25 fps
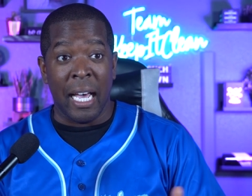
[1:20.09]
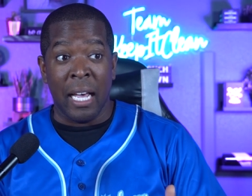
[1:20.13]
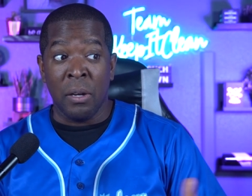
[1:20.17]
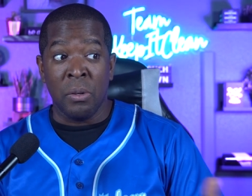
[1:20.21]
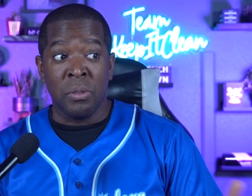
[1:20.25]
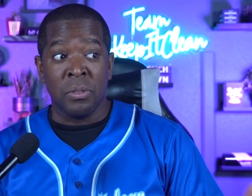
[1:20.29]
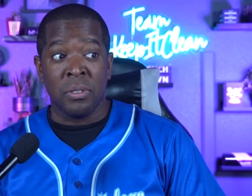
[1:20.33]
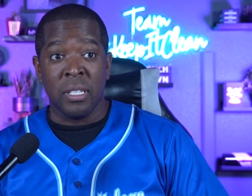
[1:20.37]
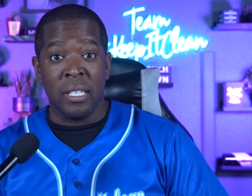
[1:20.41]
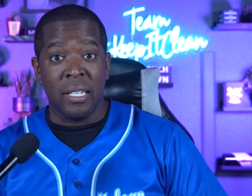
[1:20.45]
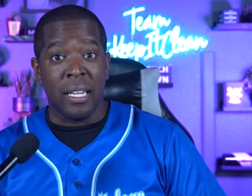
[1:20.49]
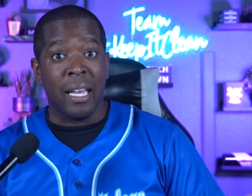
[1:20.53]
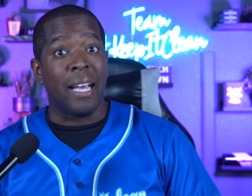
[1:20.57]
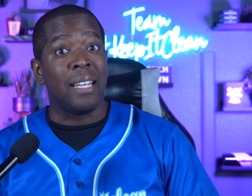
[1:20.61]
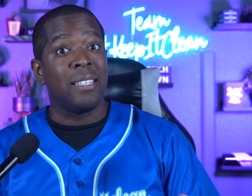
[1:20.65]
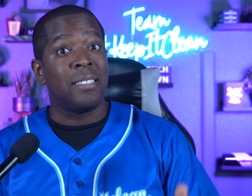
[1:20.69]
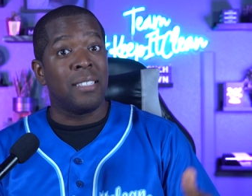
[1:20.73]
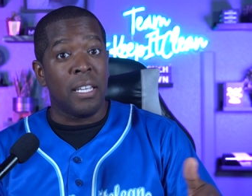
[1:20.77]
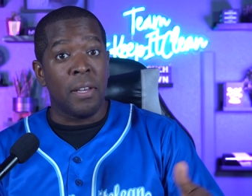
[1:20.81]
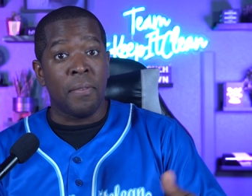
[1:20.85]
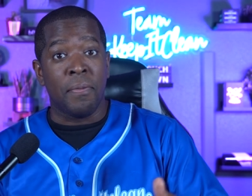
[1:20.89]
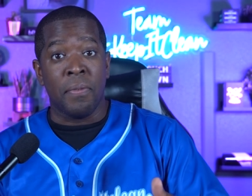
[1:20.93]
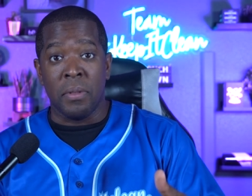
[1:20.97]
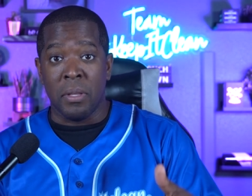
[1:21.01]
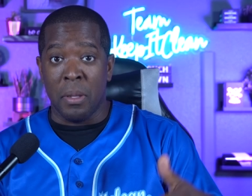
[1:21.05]
I don't see that. I
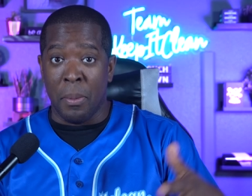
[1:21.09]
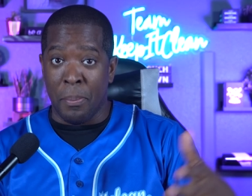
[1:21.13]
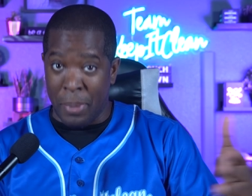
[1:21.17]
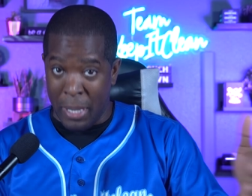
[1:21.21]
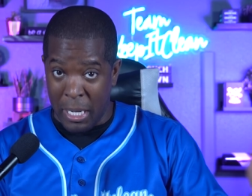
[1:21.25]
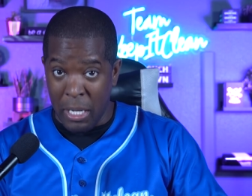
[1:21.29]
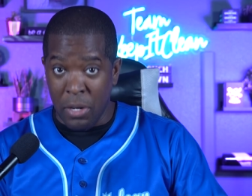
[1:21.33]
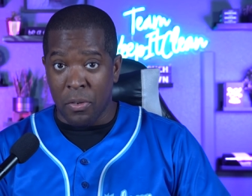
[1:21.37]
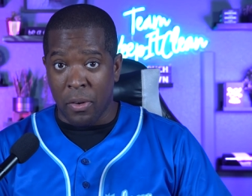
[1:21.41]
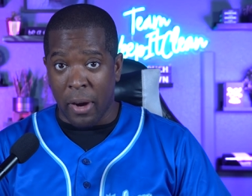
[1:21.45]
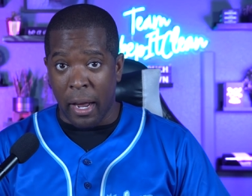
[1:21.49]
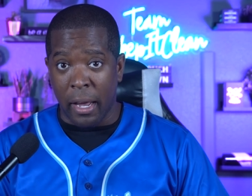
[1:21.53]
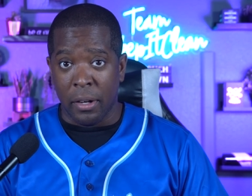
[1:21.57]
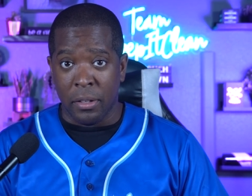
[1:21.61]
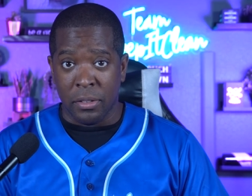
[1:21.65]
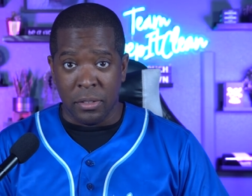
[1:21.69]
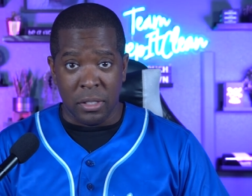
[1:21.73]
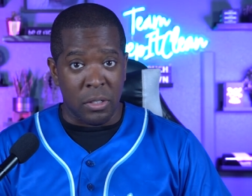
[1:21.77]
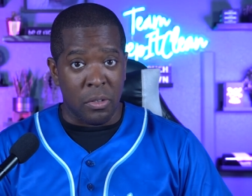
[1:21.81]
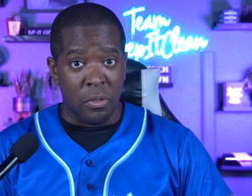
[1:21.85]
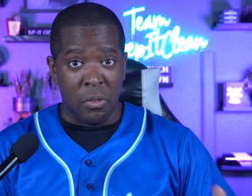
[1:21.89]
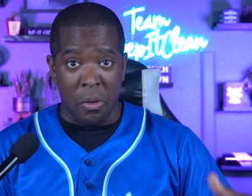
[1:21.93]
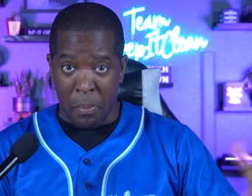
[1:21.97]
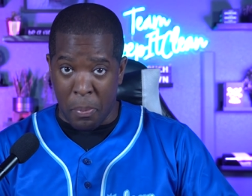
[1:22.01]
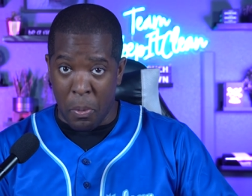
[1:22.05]
see it from the beat writers
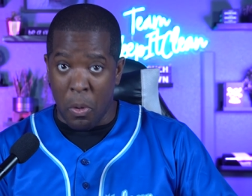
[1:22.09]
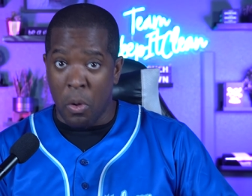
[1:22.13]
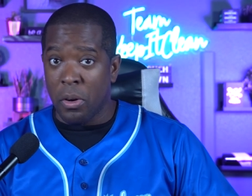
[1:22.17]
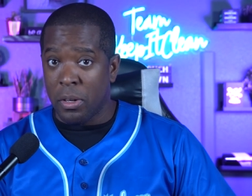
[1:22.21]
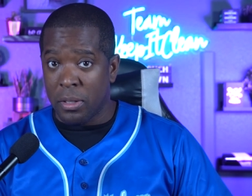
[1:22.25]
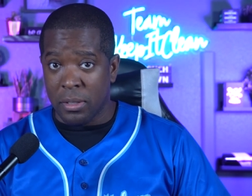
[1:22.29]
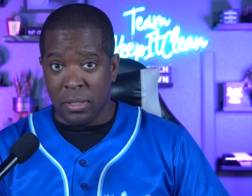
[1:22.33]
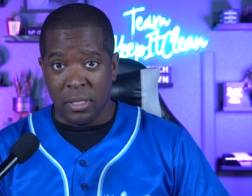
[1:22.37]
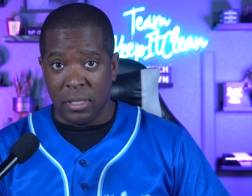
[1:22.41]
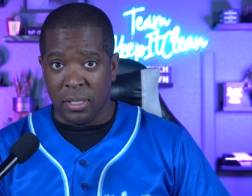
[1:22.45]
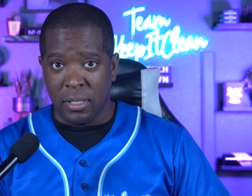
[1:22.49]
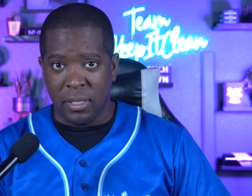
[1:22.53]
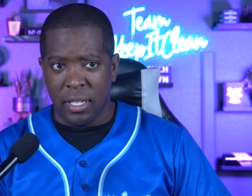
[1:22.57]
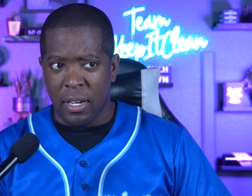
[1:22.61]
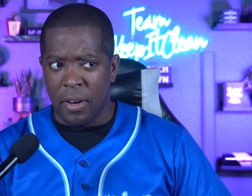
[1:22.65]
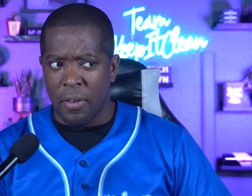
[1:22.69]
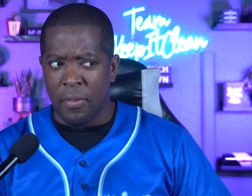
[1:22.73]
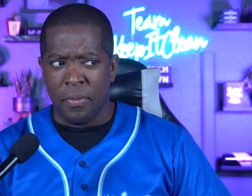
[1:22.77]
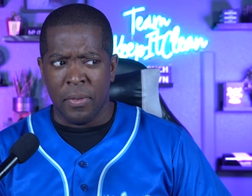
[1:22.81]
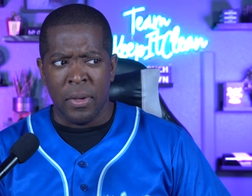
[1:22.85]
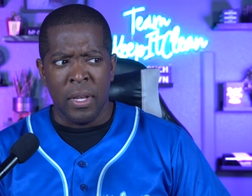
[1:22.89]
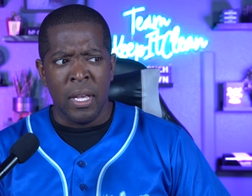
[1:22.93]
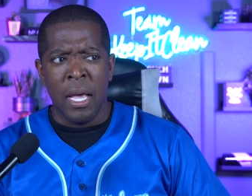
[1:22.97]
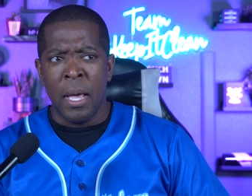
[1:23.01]
and the reporters and stuff,